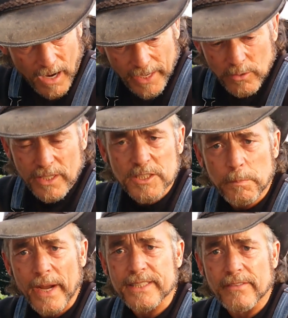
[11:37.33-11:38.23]
I don't
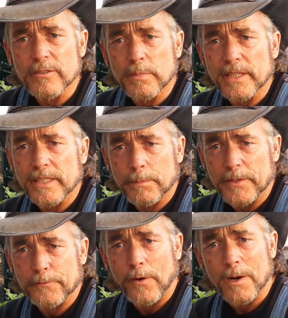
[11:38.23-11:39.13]
expect everybody to
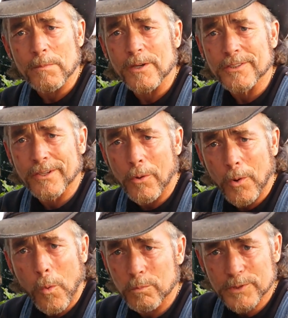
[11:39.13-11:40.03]
be farmers or
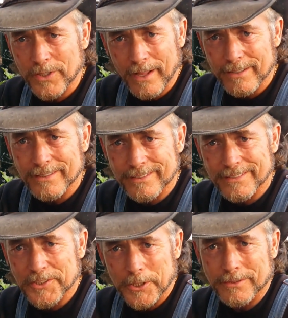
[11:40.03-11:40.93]
homesteaders.
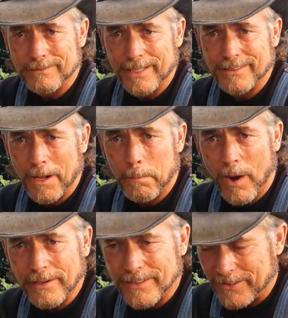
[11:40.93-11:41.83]
That's not
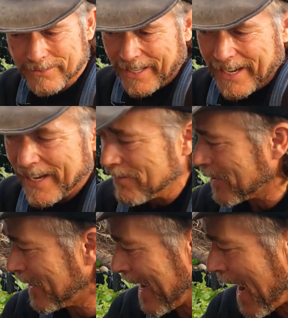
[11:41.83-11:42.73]
practical. That ain't ever
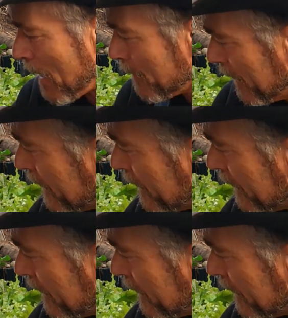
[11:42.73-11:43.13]
going to happen.